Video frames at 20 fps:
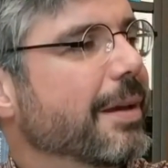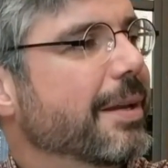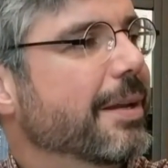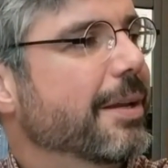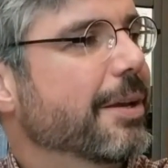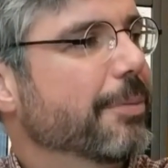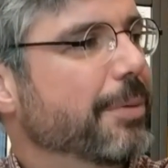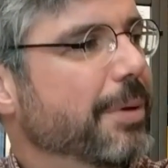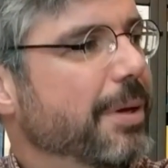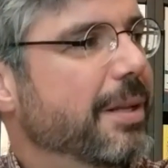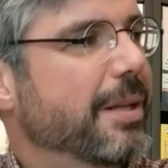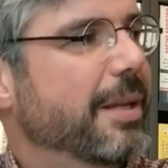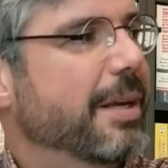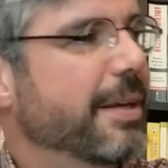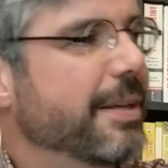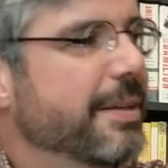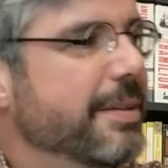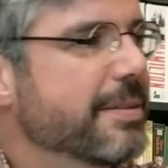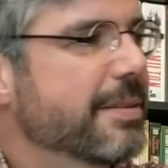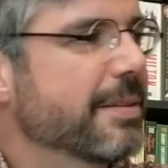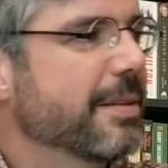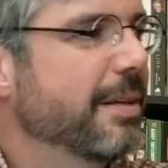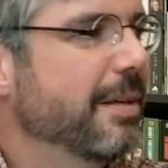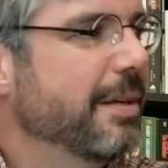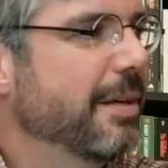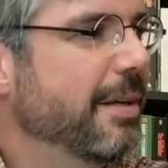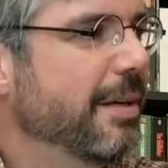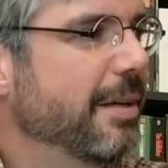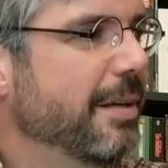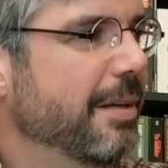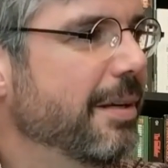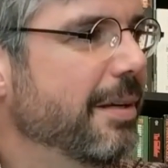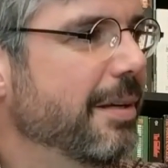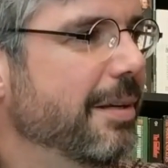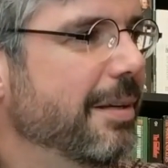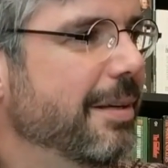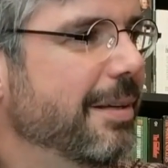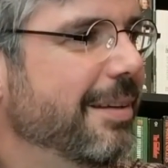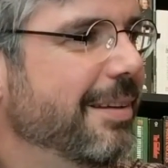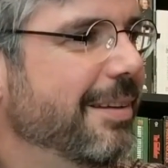And I realized
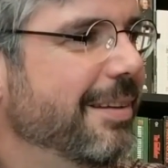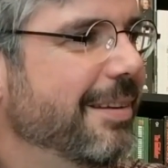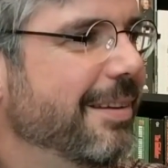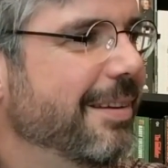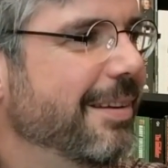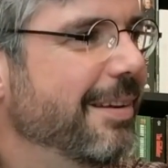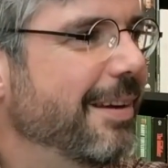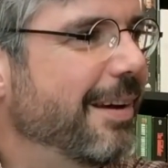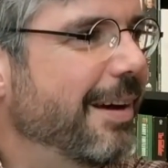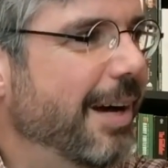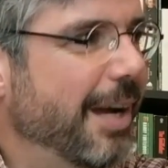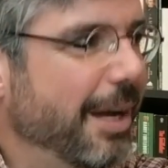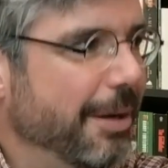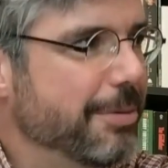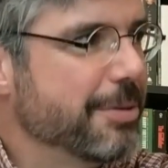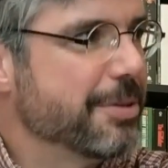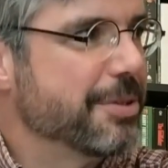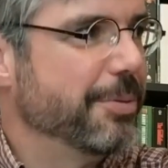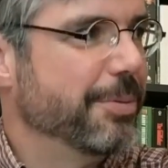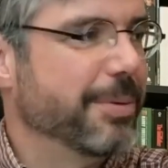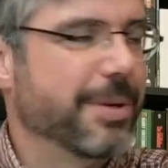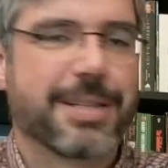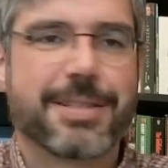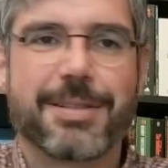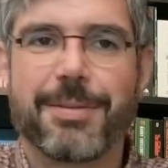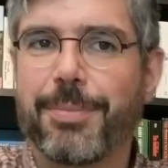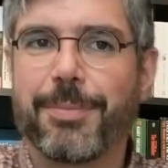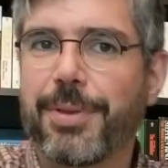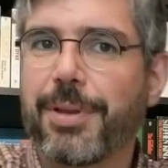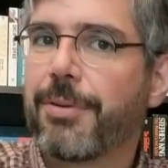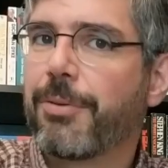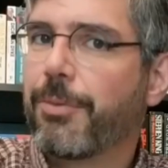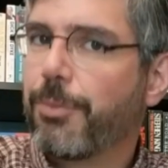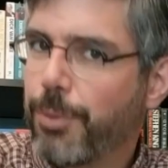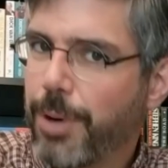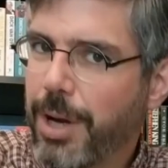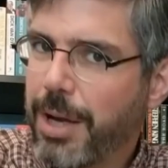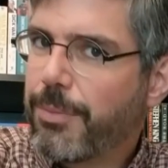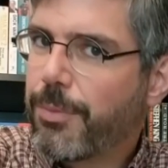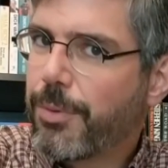I was doing
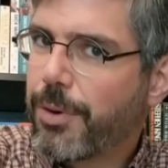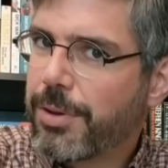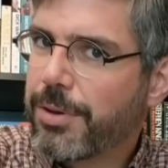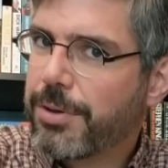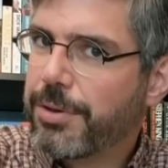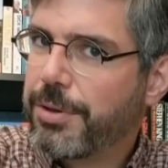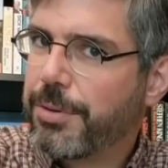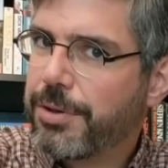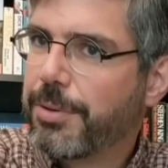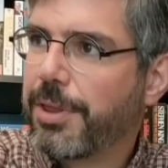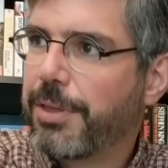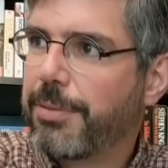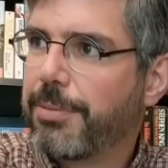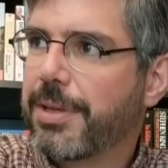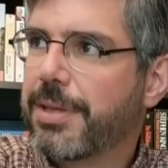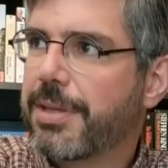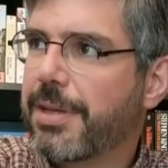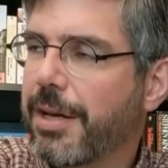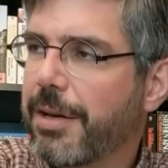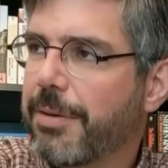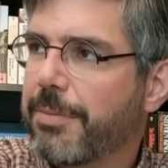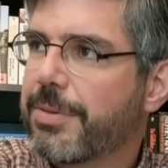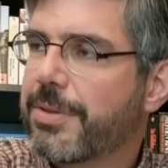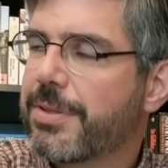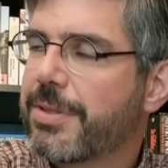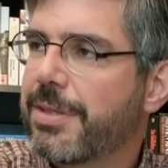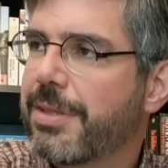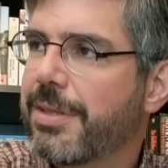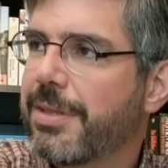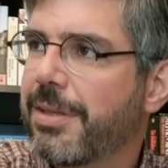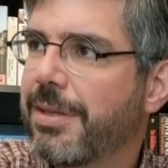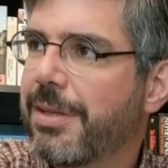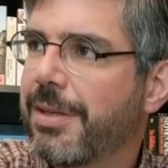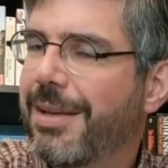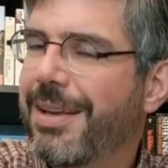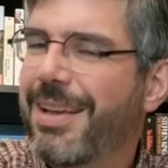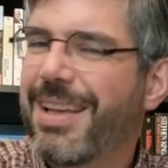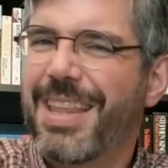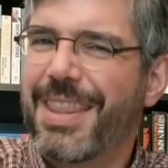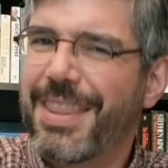something way more than 2 or 3 times.
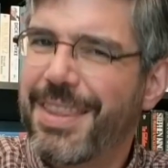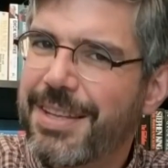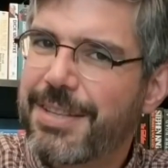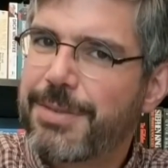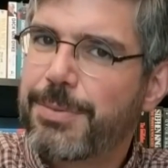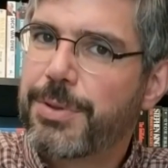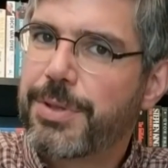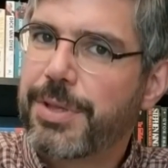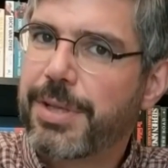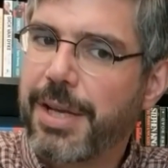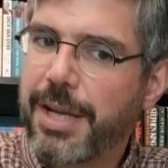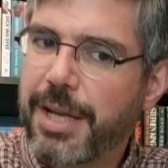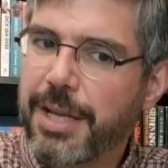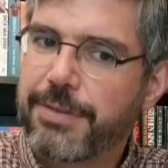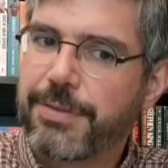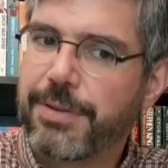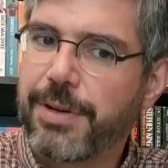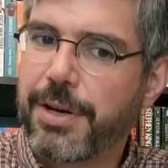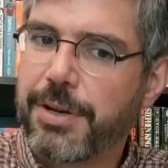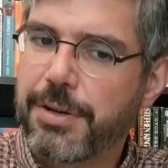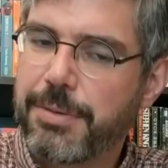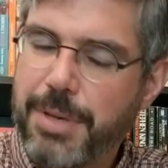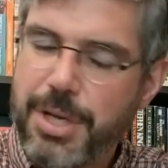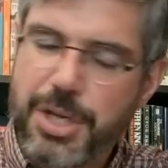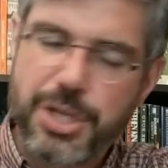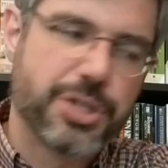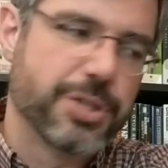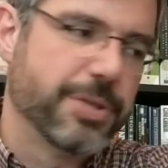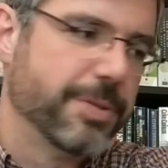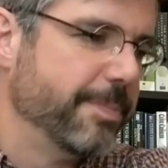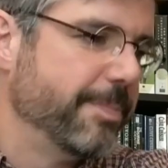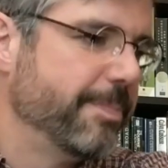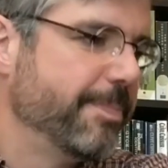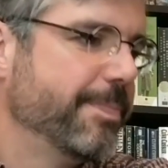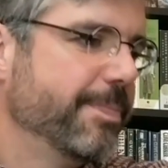This was a case for automation.